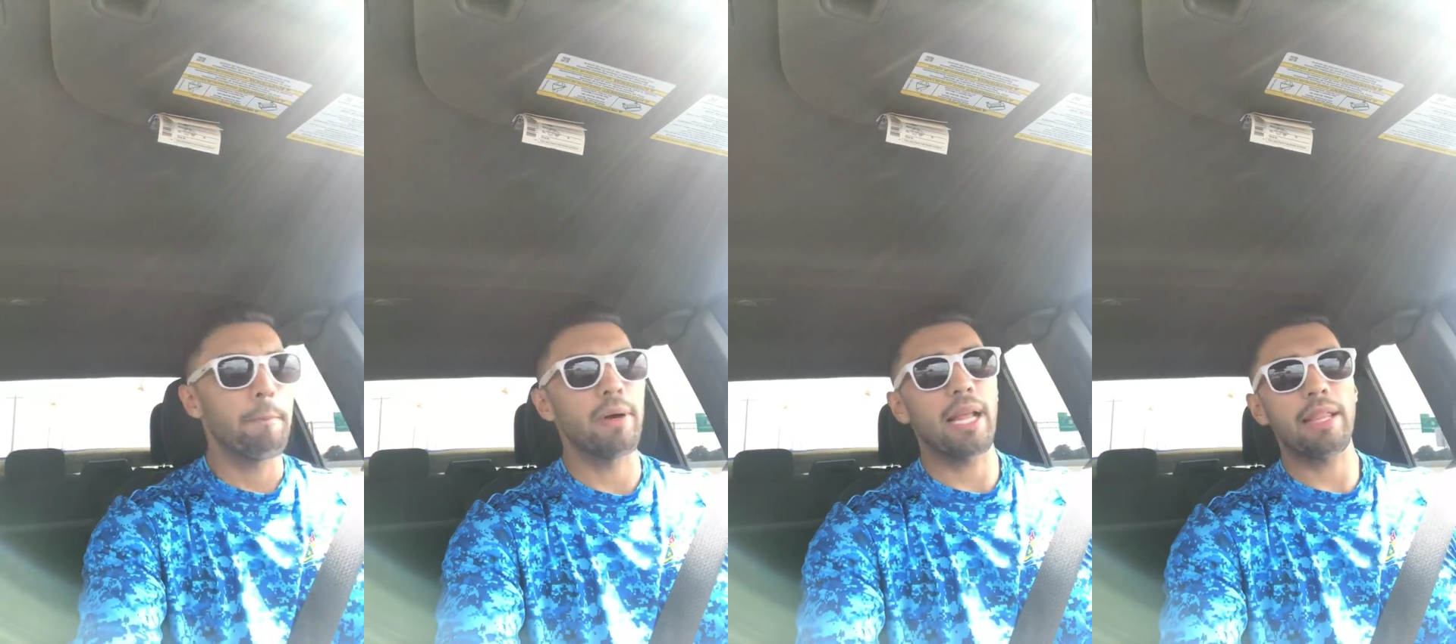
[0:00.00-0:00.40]

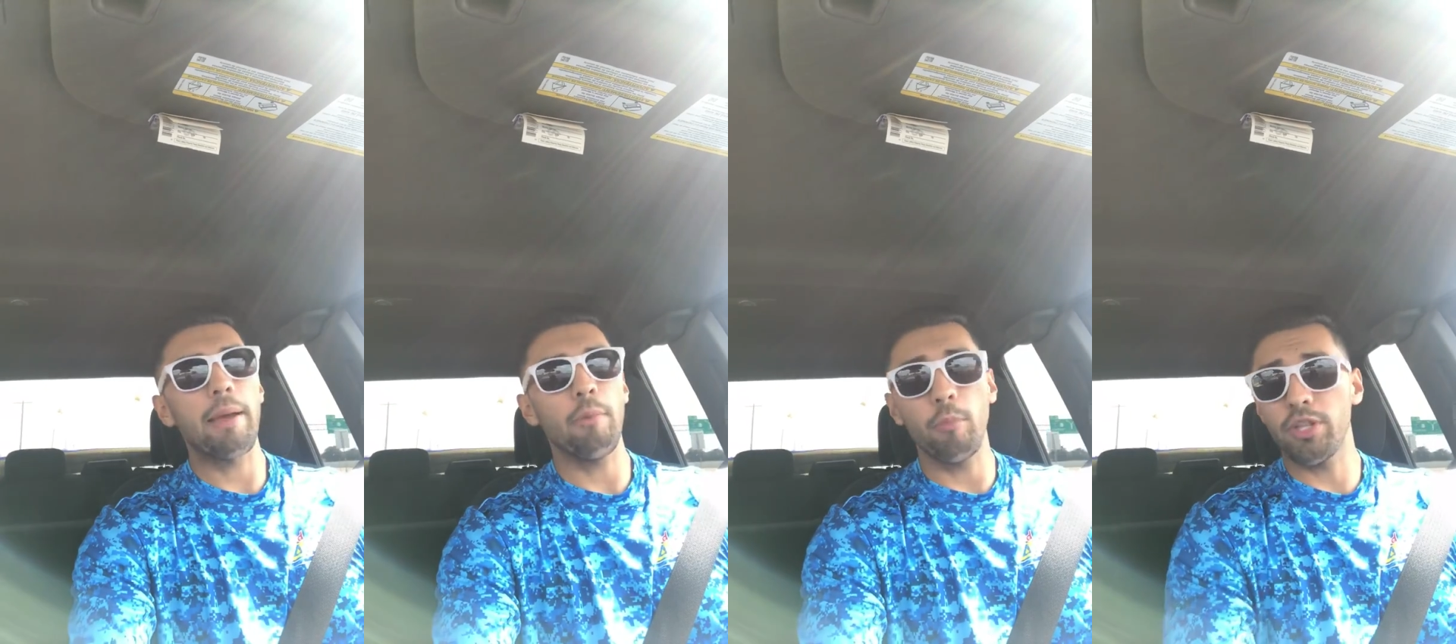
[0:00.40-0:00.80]
But at
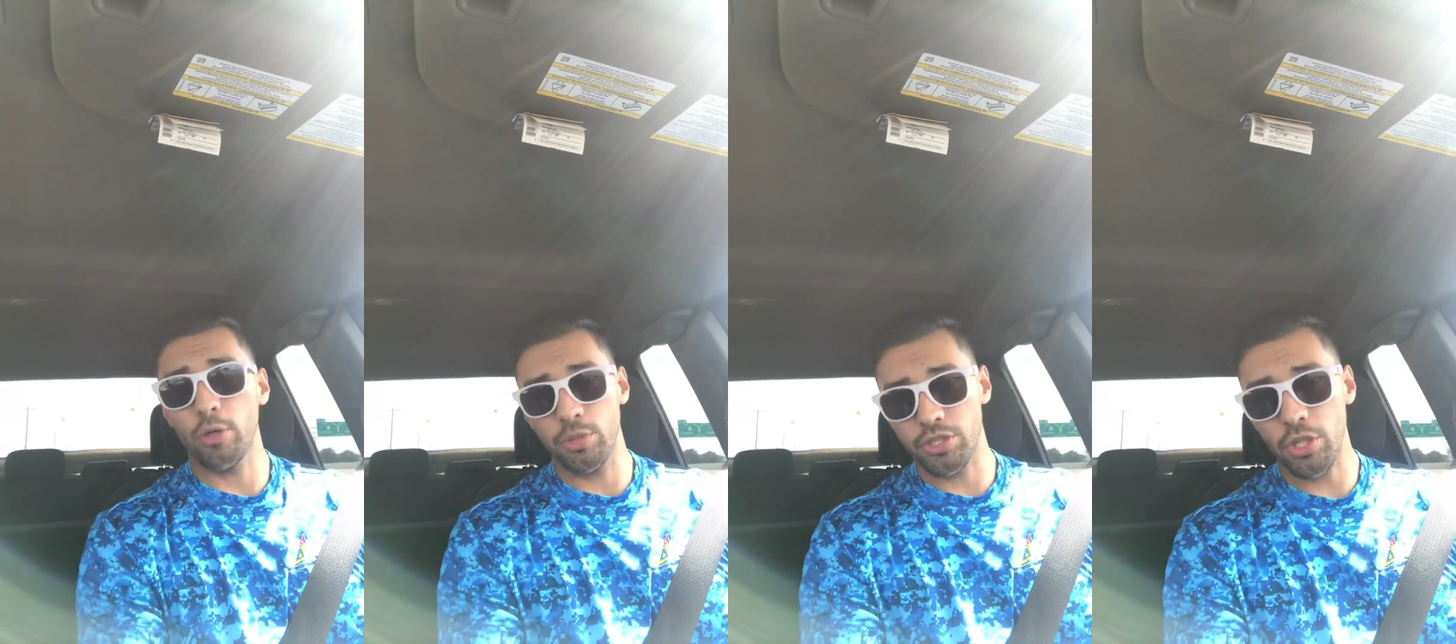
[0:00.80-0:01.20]
that moment
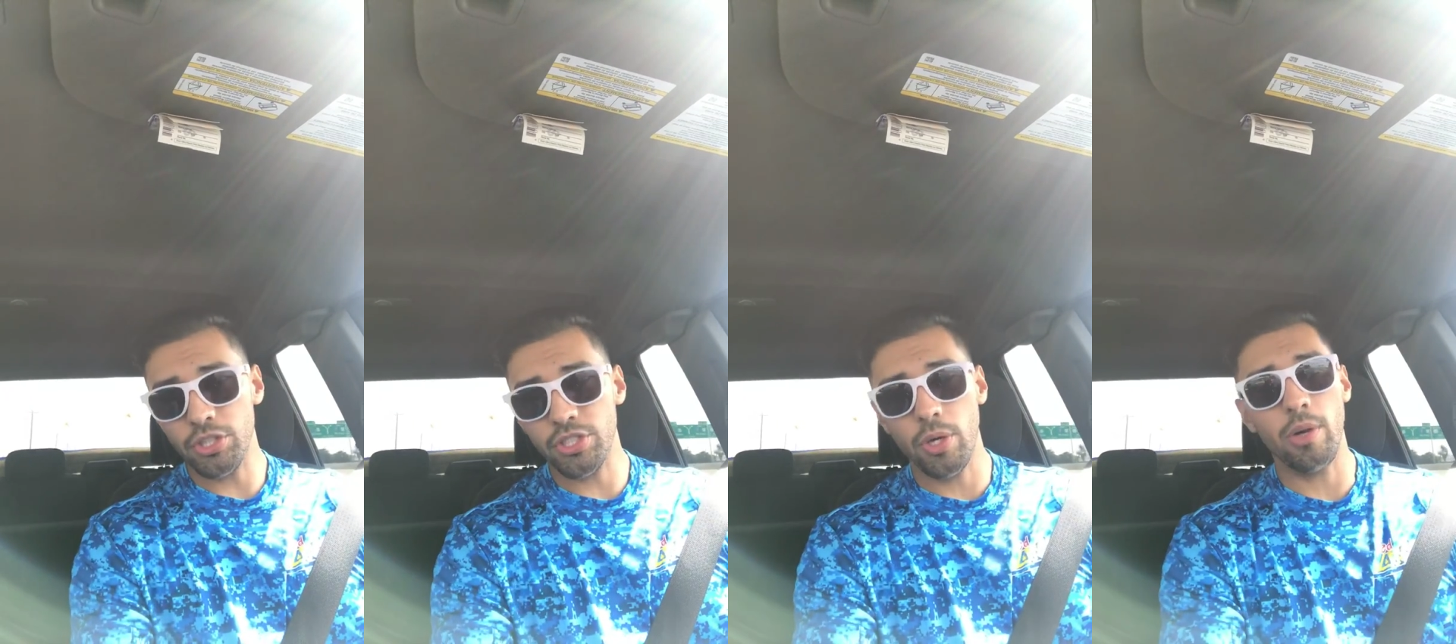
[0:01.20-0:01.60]
there were
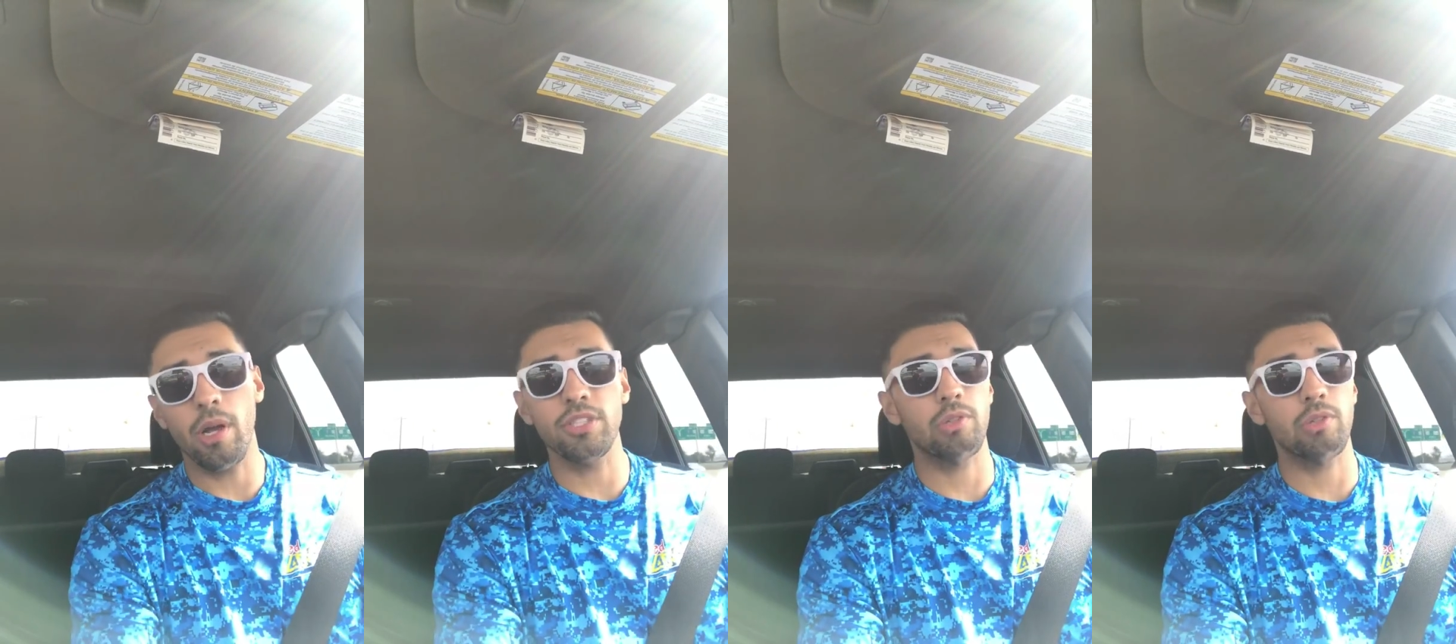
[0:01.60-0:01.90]
surges going on,